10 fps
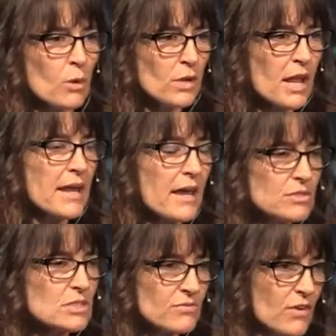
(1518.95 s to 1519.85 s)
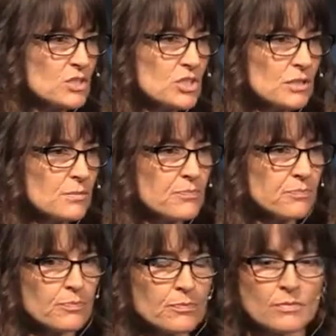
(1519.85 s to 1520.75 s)
when I have dysfunction
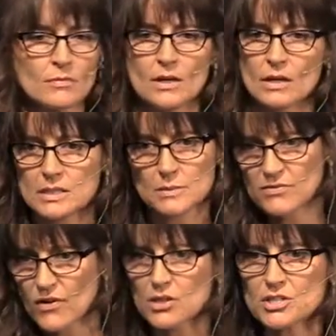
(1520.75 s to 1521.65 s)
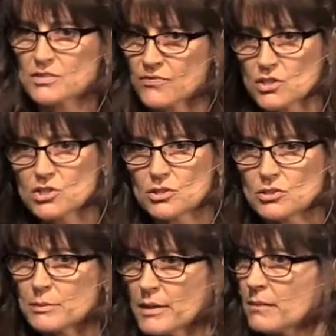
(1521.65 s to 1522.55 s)
seems very
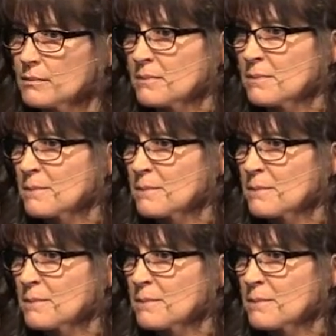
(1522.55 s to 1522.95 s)
dysfunctional to me